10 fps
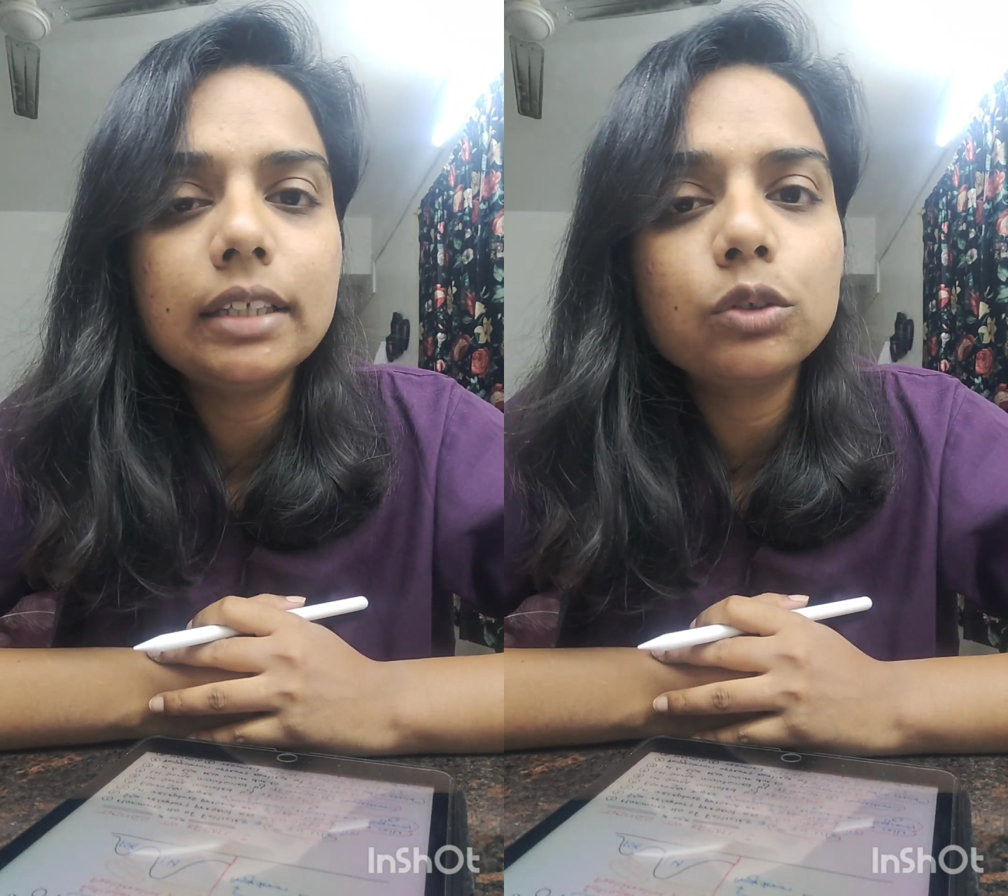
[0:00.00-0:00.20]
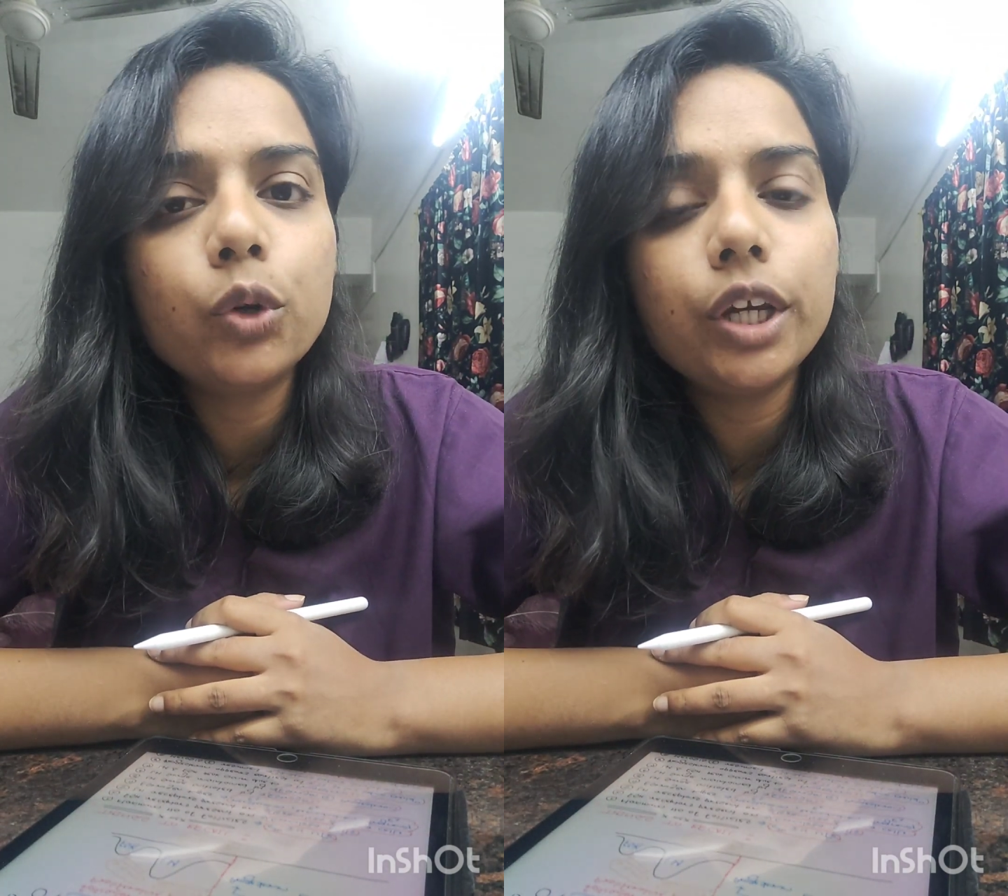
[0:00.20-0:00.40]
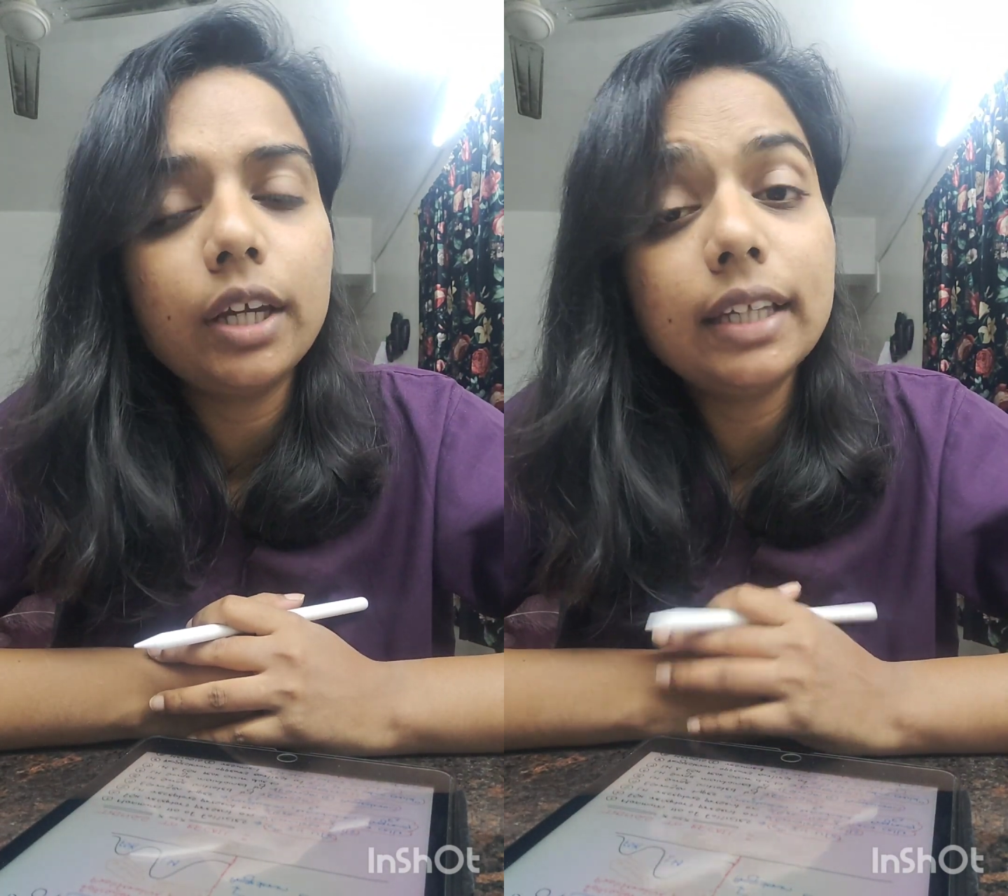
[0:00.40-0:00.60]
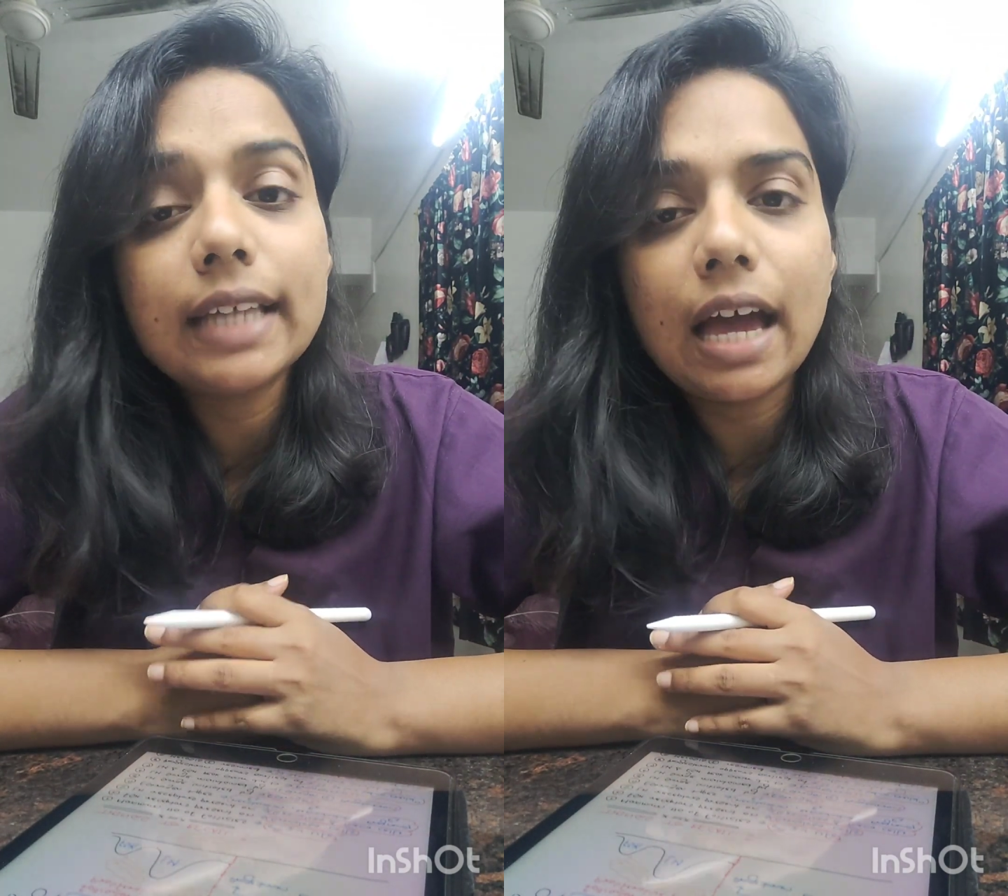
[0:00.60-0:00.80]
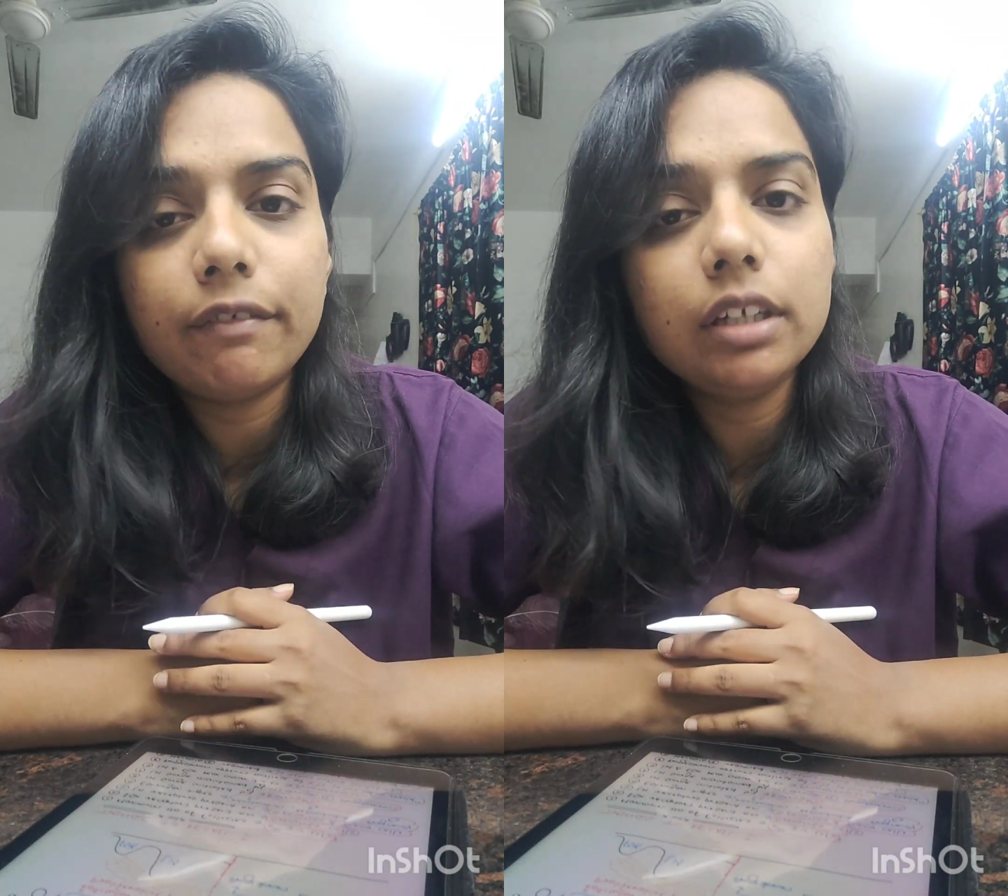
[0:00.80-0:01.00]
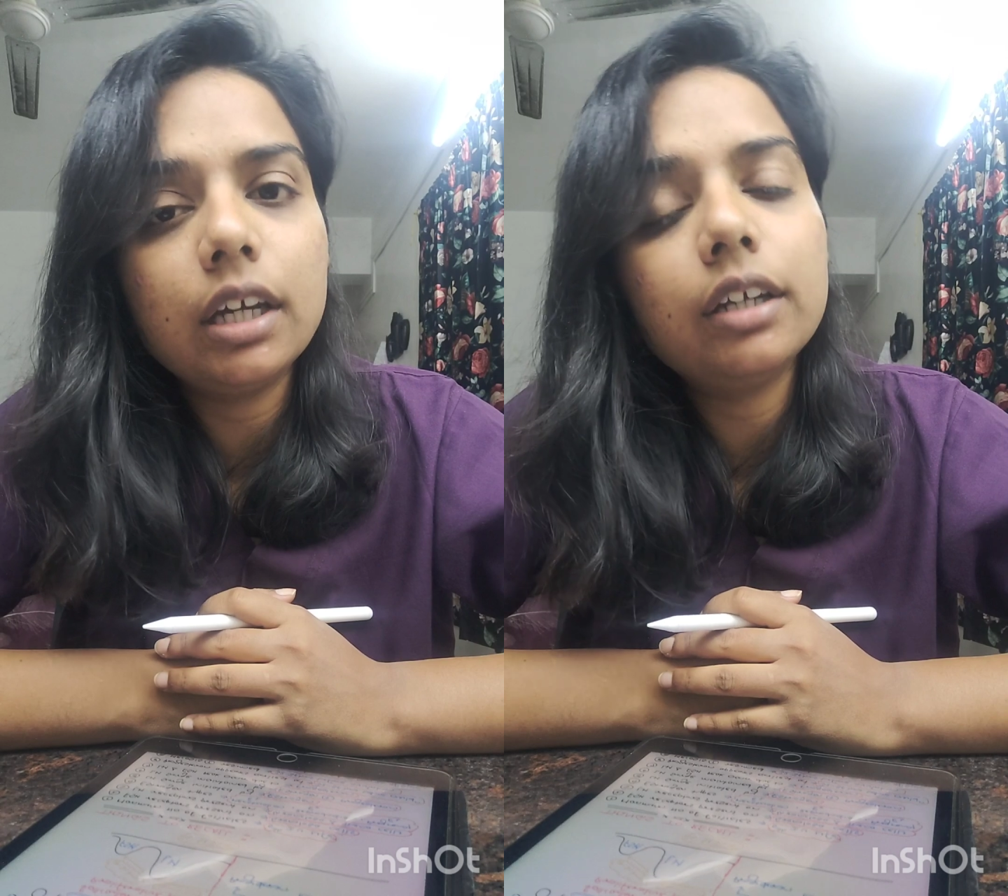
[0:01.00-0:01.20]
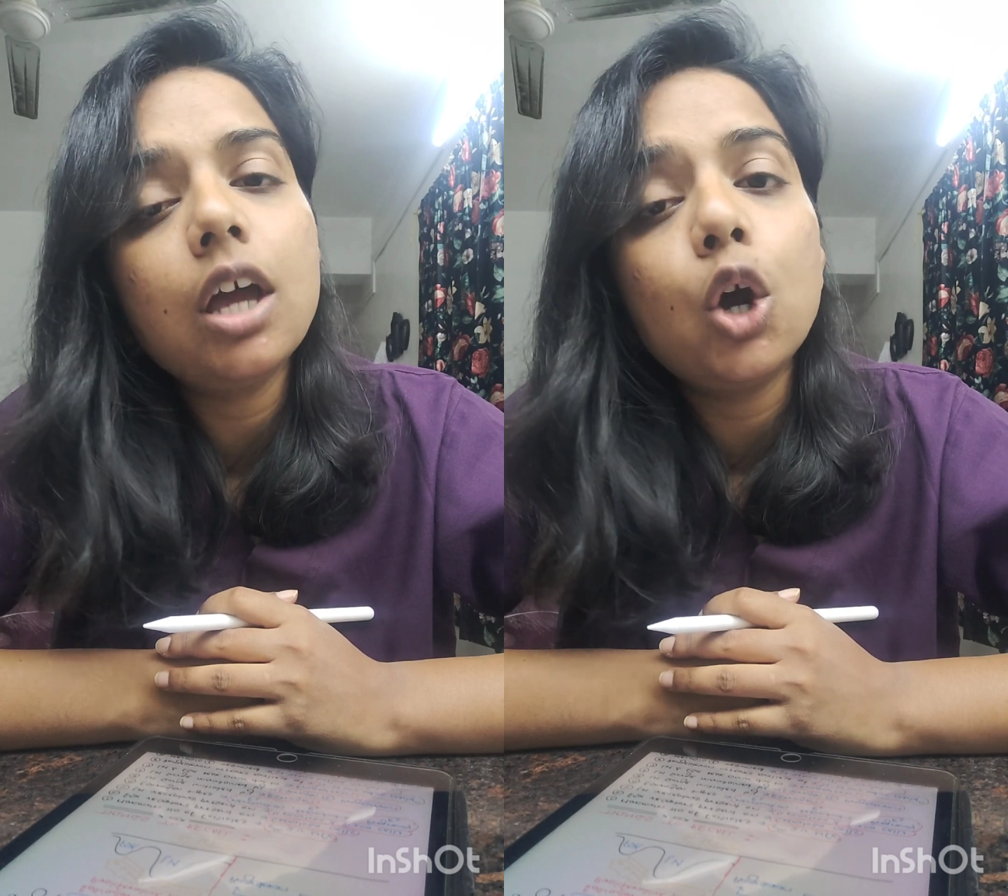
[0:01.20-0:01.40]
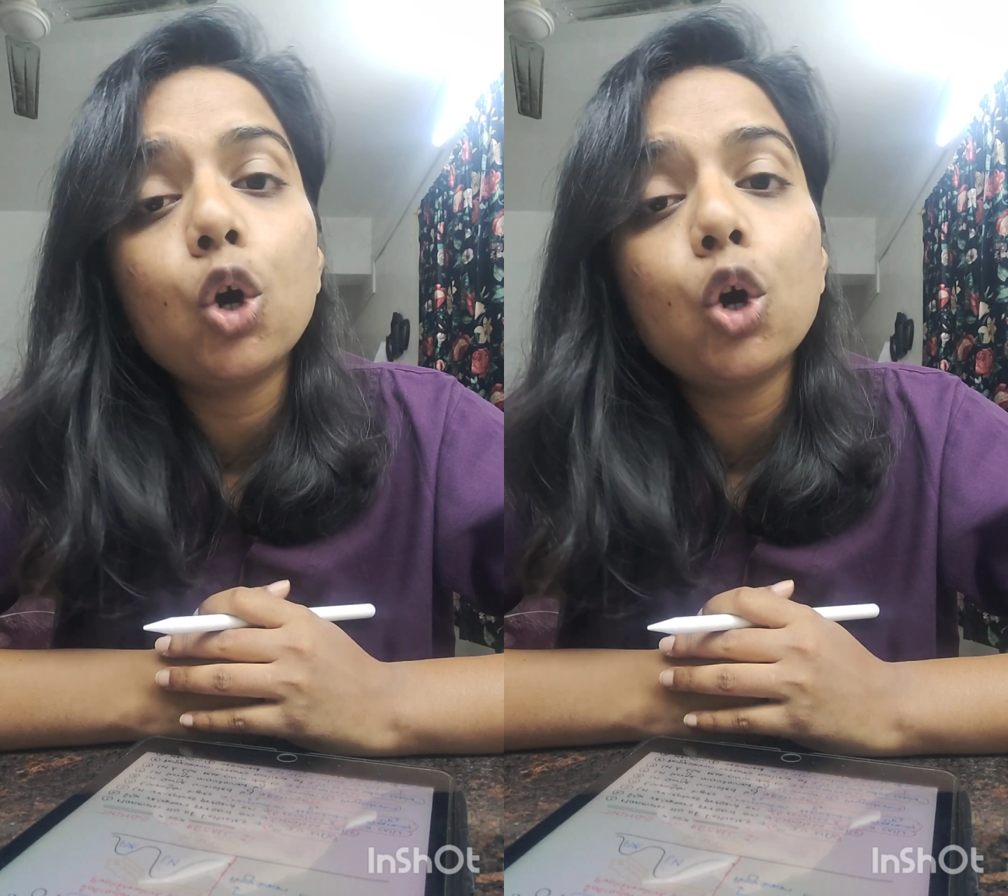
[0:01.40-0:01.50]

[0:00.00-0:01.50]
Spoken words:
is having an